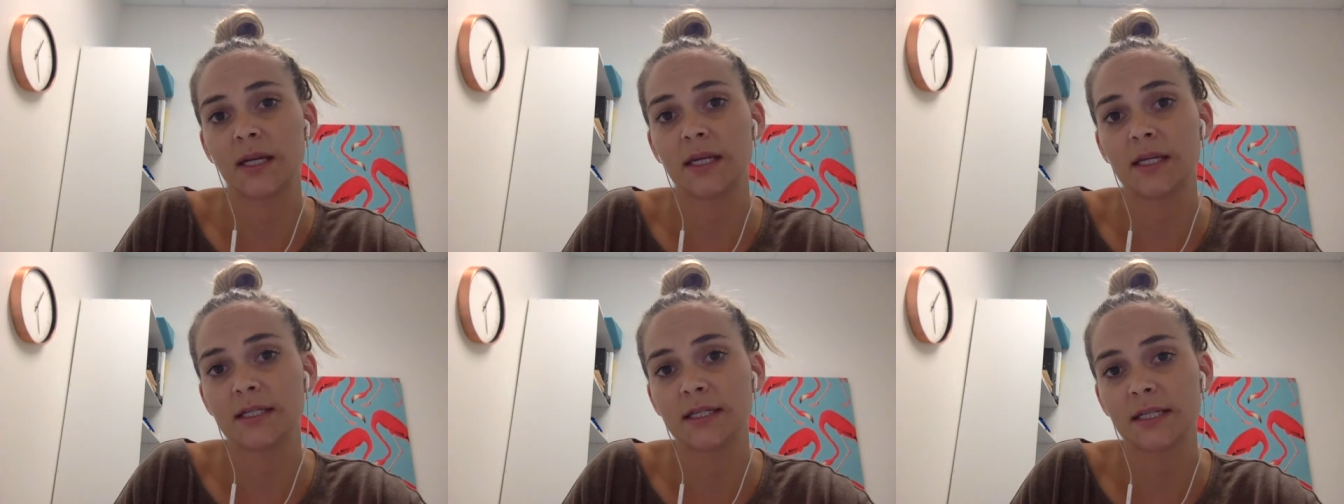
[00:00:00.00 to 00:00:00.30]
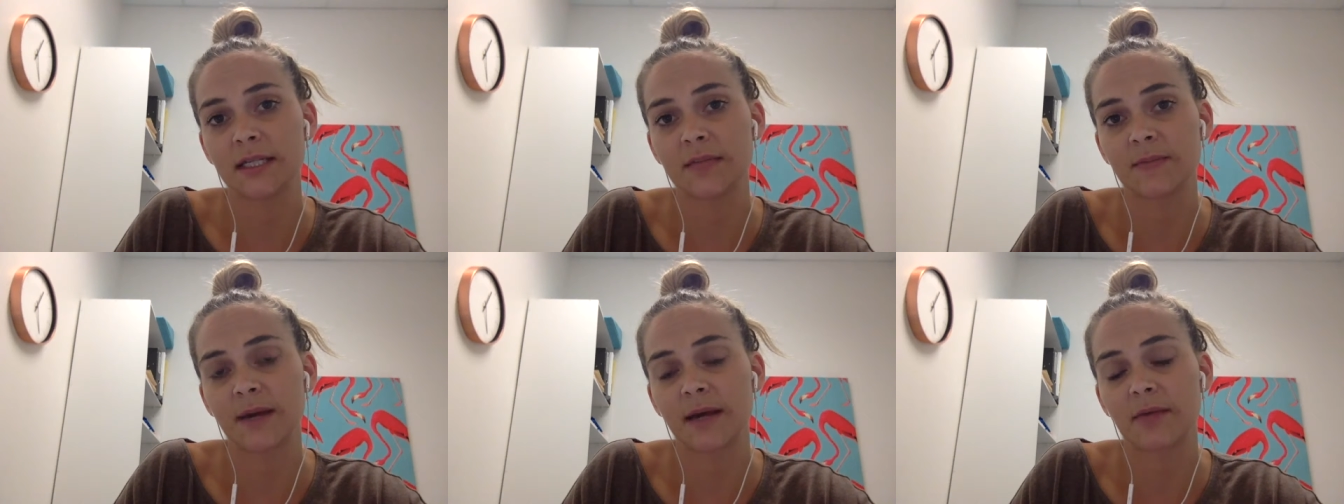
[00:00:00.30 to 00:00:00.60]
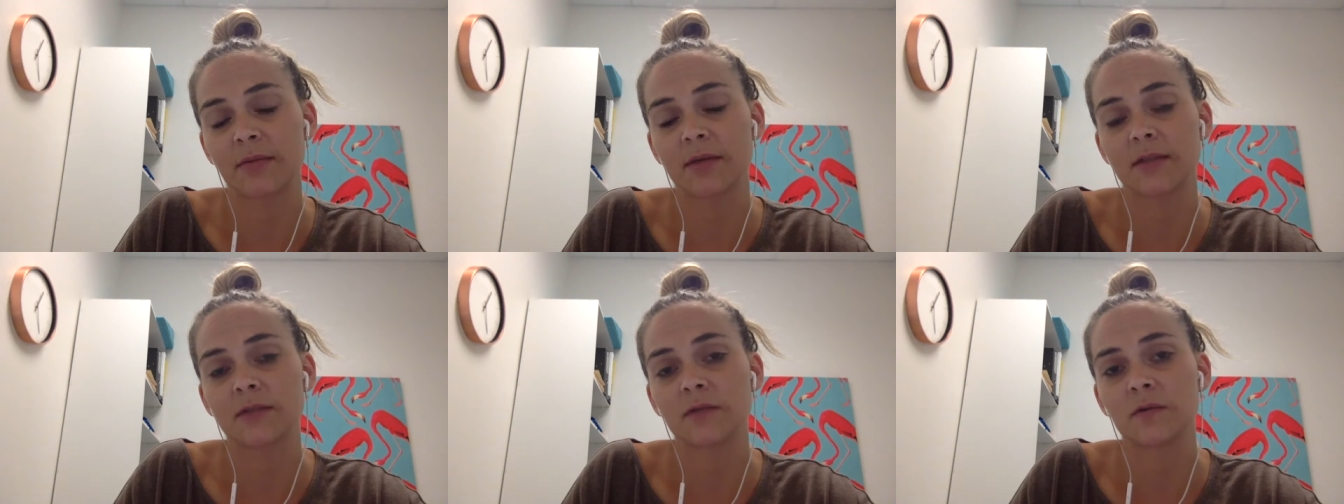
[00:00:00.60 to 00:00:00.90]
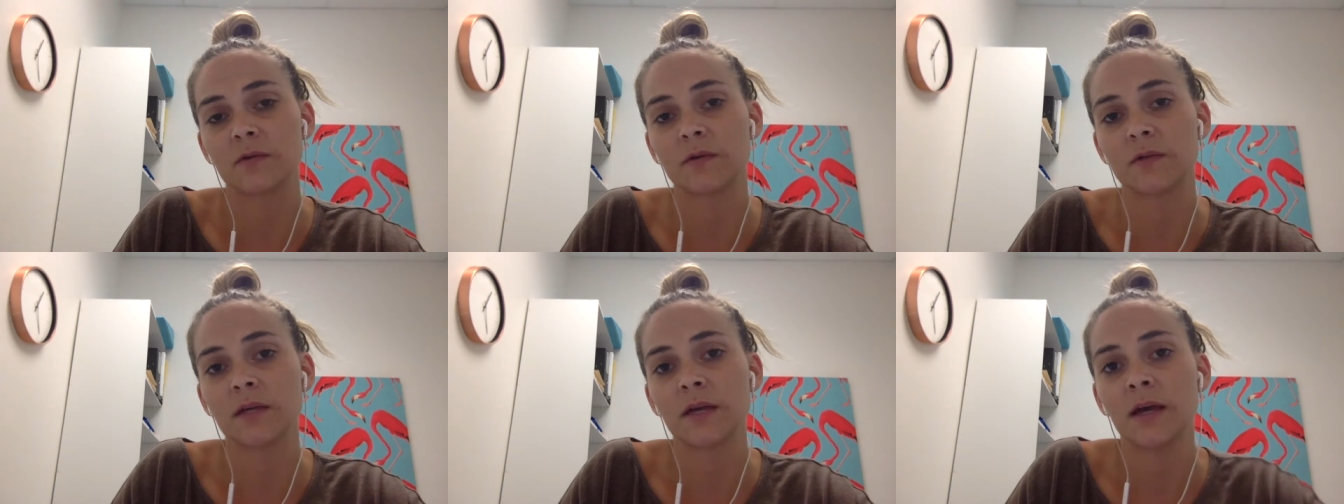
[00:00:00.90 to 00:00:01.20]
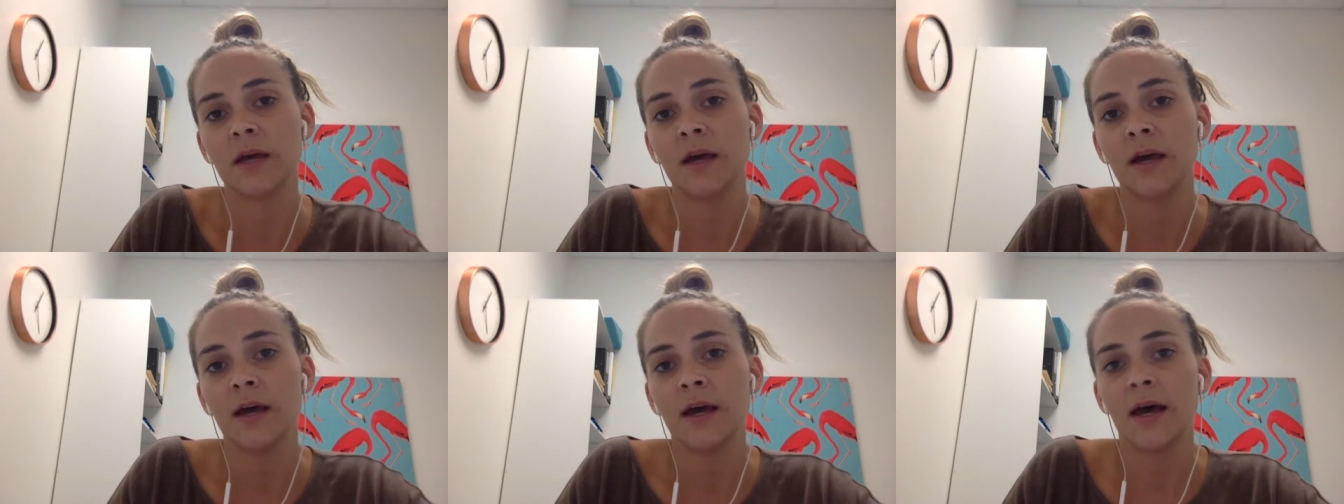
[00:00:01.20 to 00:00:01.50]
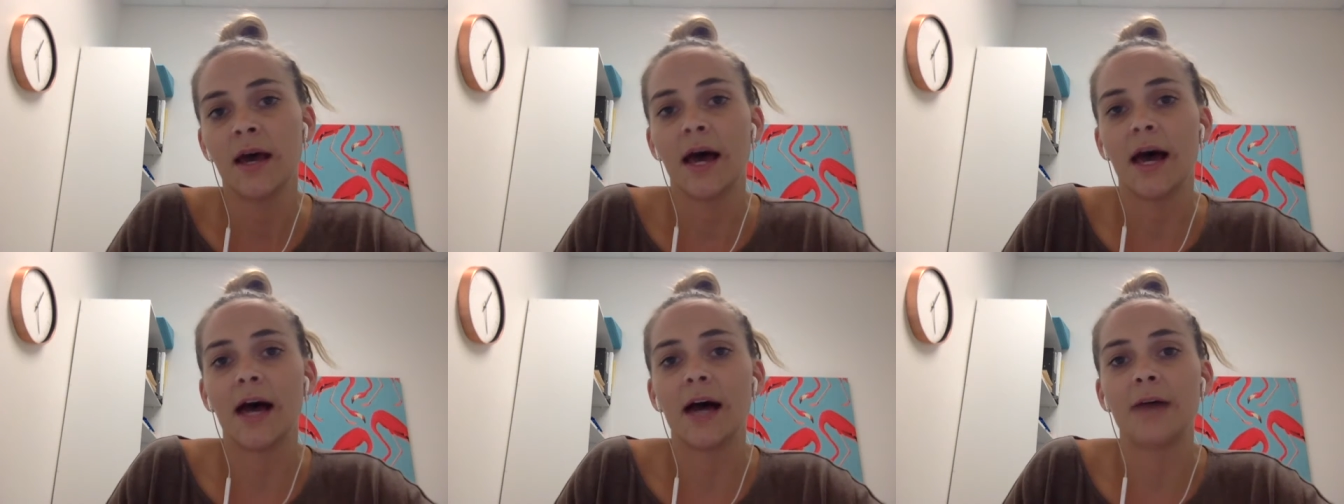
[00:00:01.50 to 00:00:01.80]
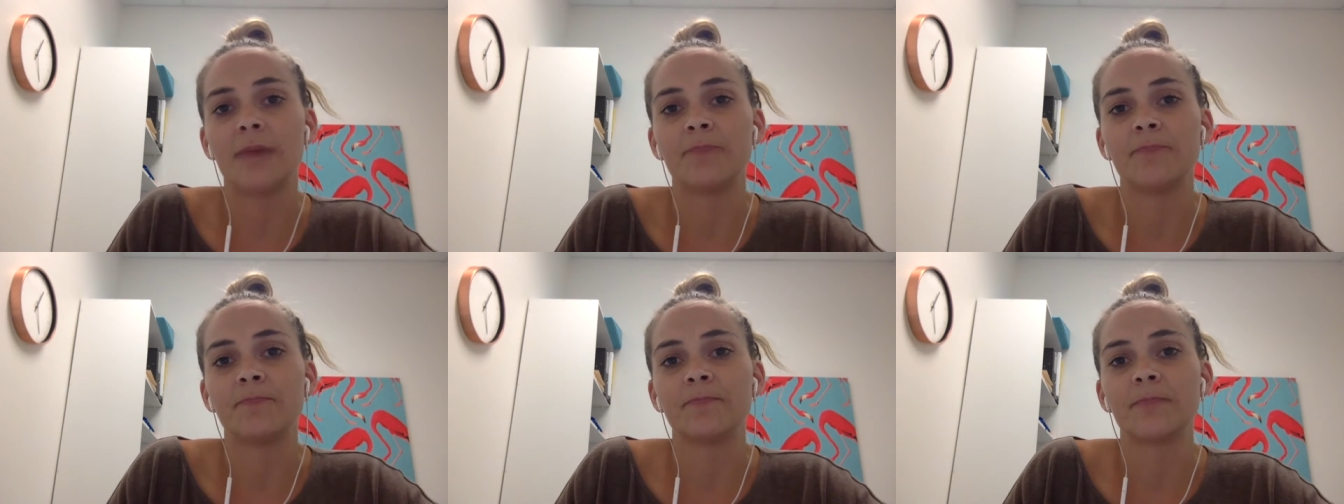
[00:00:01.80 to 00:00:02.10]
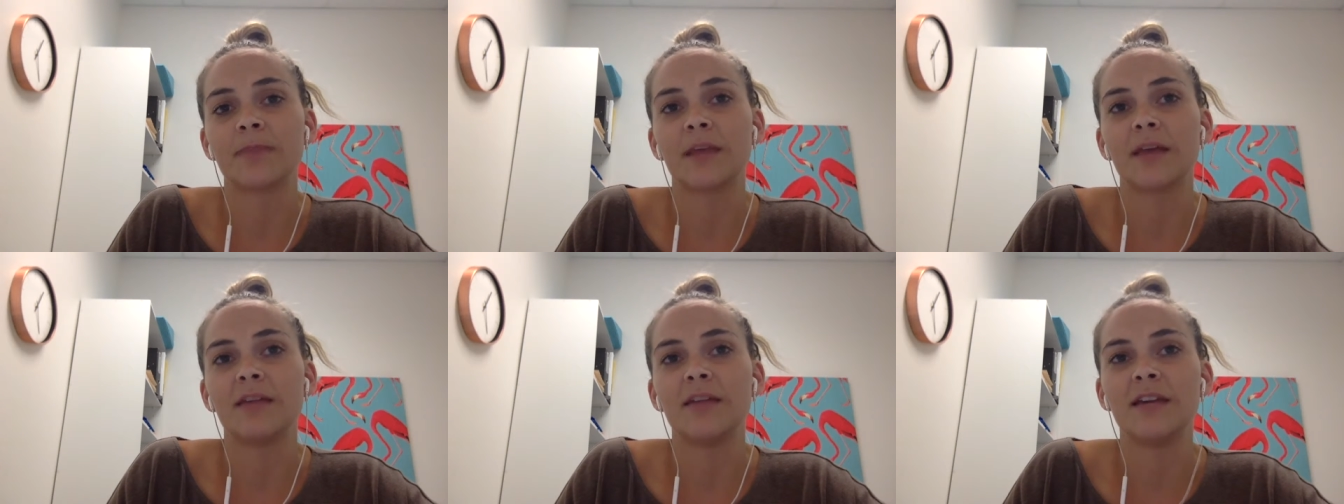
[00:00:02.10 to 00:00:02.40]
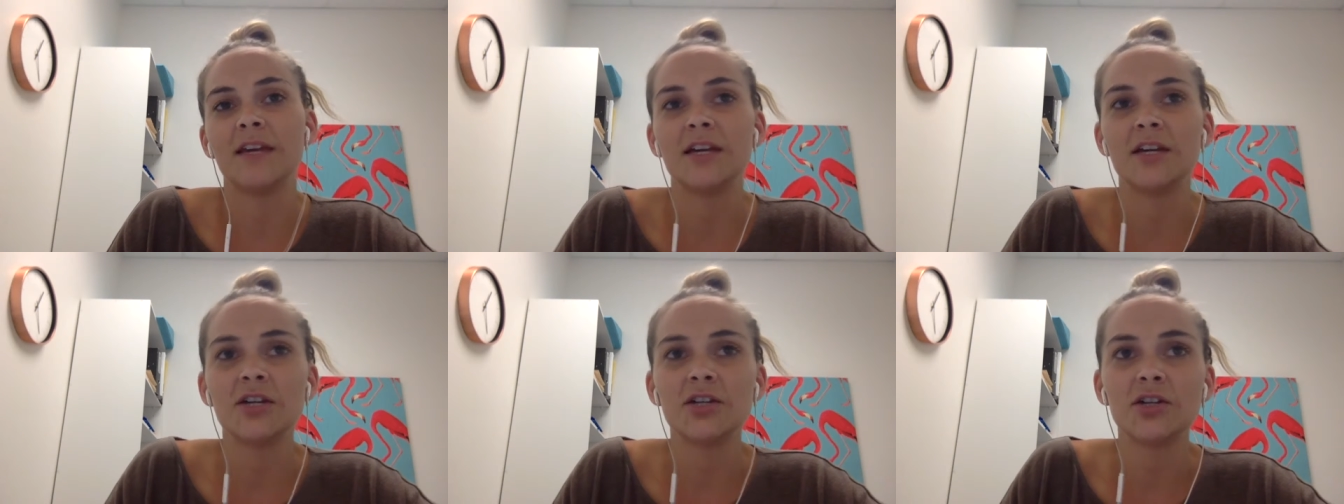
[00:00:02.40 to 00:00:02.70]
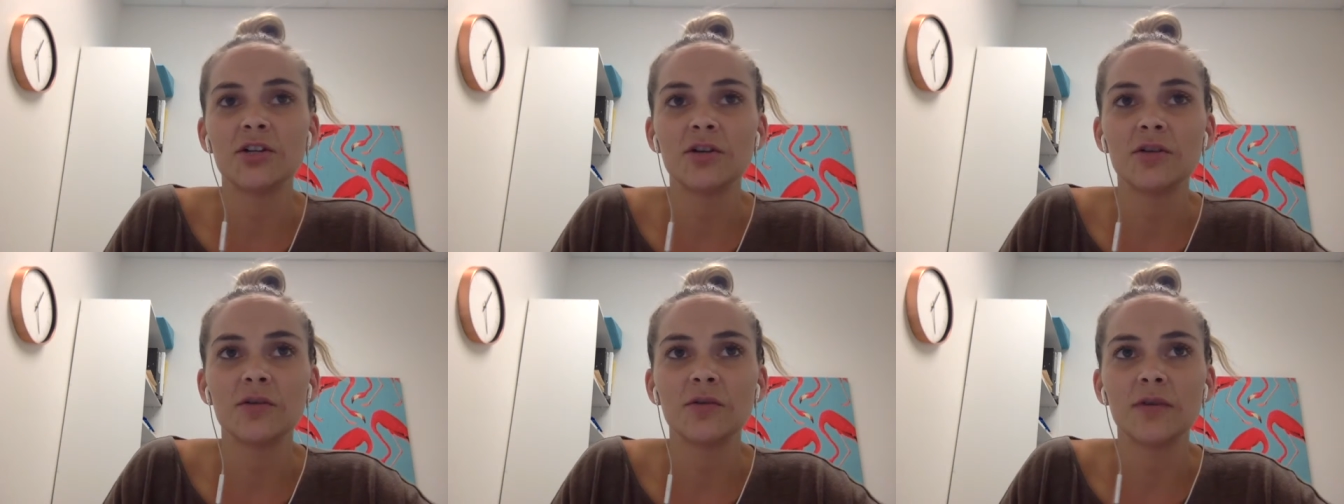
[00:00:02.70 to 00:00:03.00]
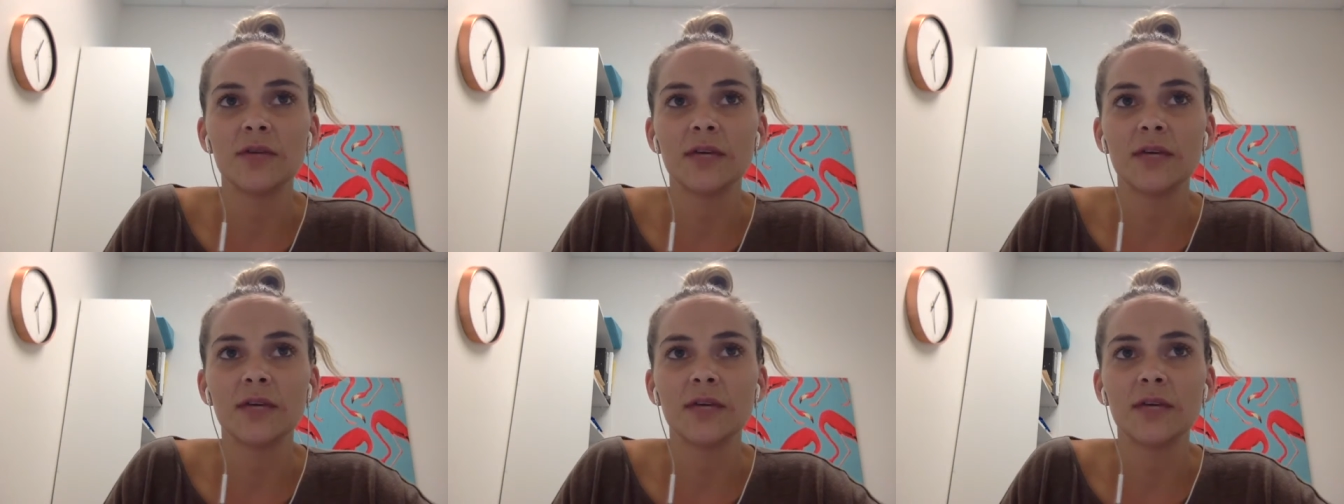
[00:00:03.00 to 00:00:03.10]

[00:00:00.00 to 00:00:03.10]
your six-pack muscles. The issue,